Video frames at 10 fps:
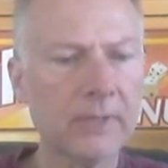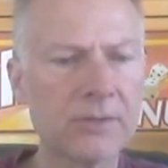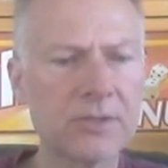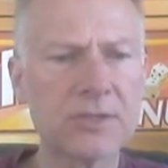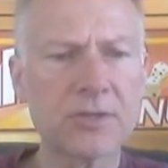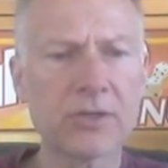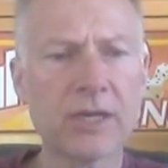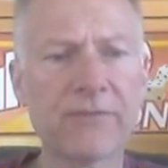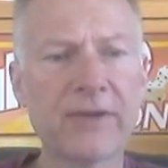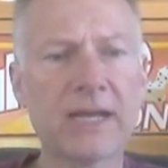Just to show you
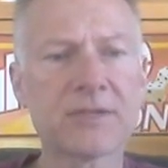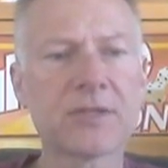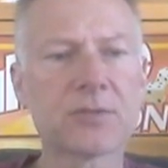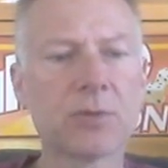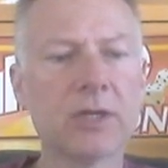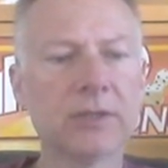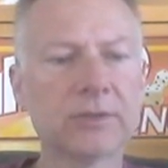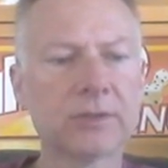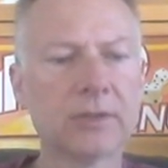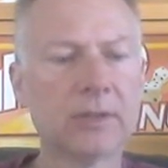how fast this
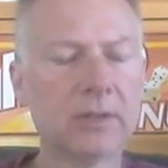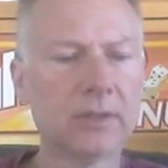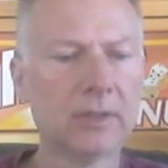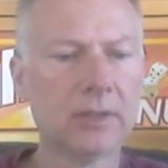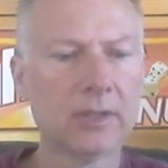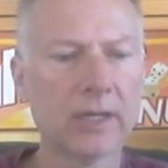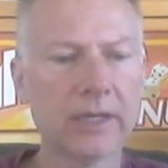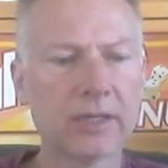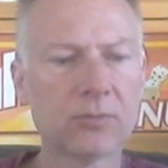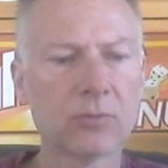runs, I
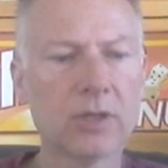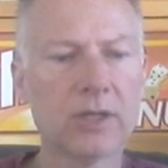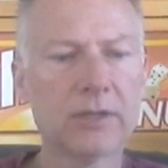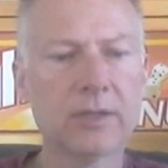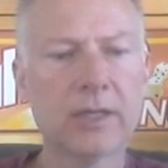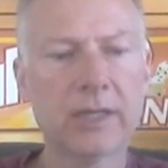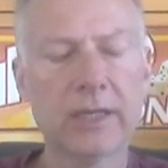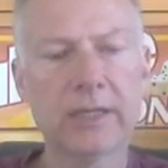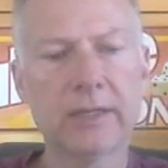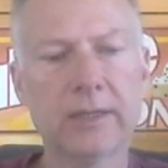can run
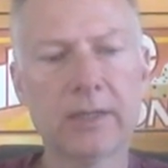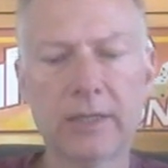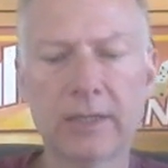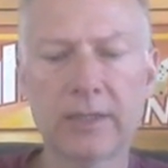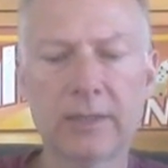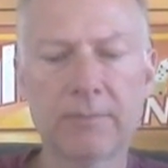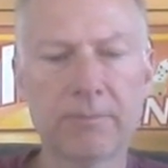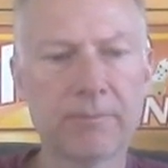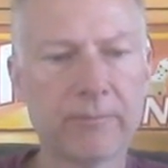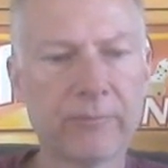a
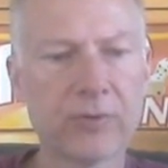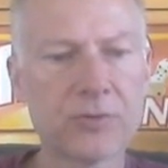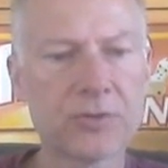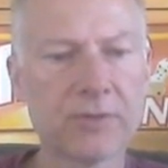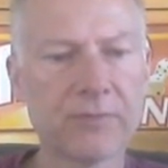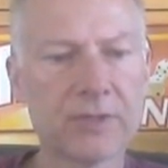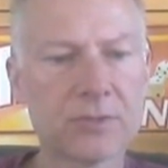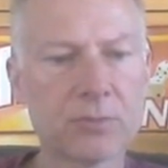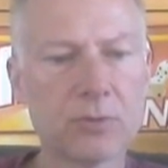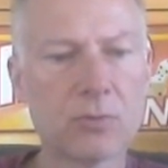version of
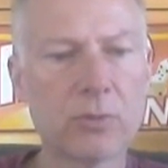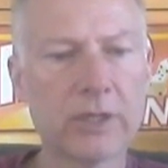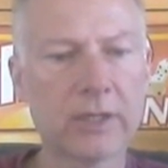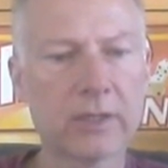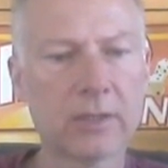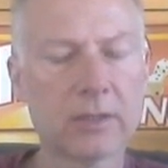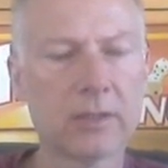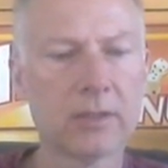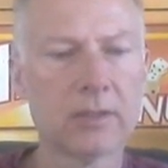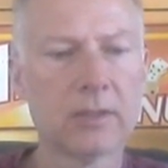this real quick.
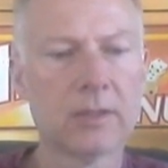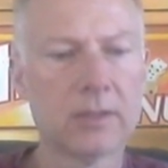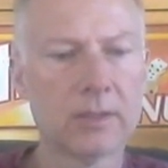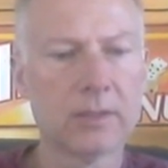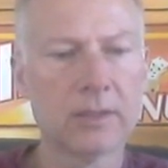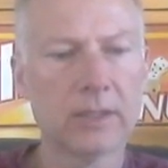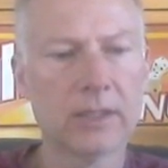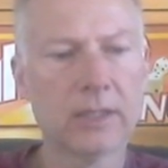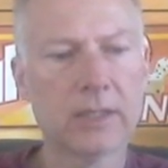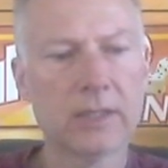
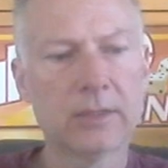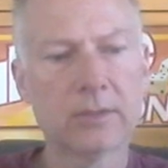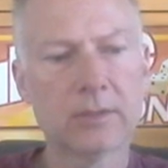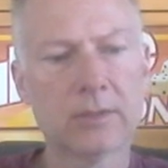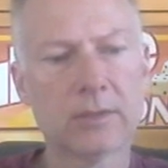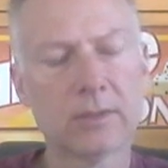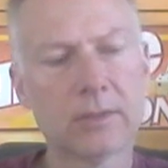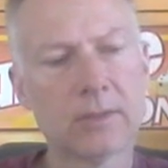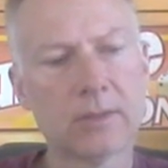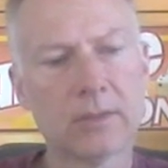And
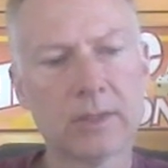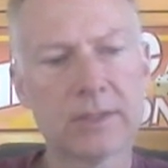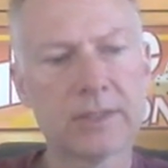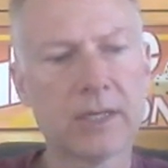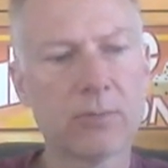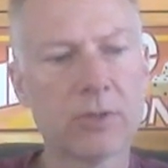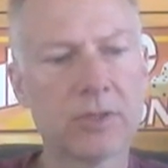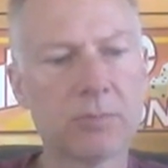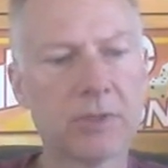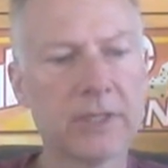let's say I wanted
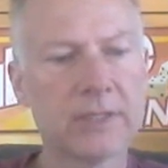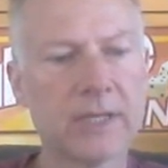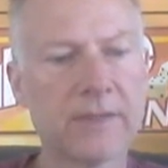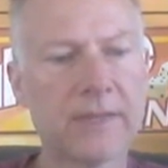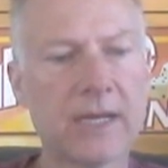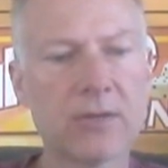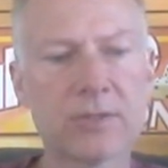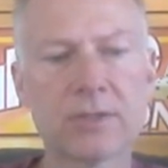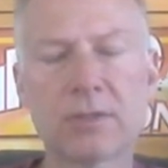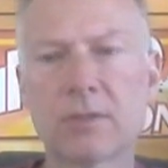to play
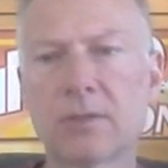10,000